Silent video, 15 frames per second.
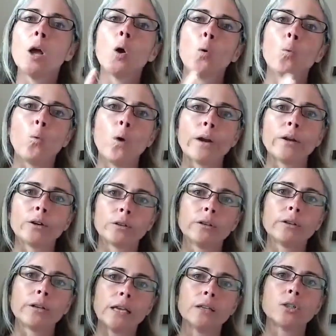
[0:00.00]
what you're
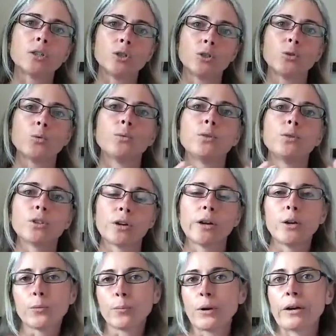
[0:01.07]
looking to do during your
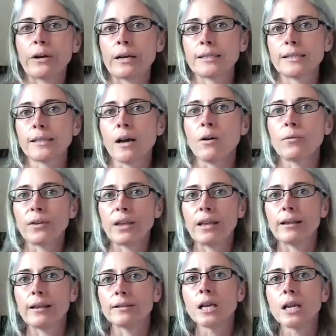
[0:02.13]
period itself
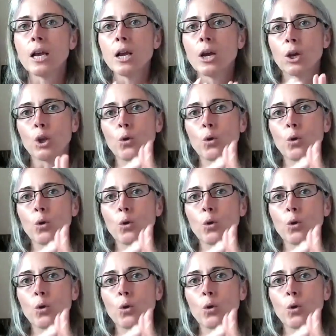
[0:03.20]
is you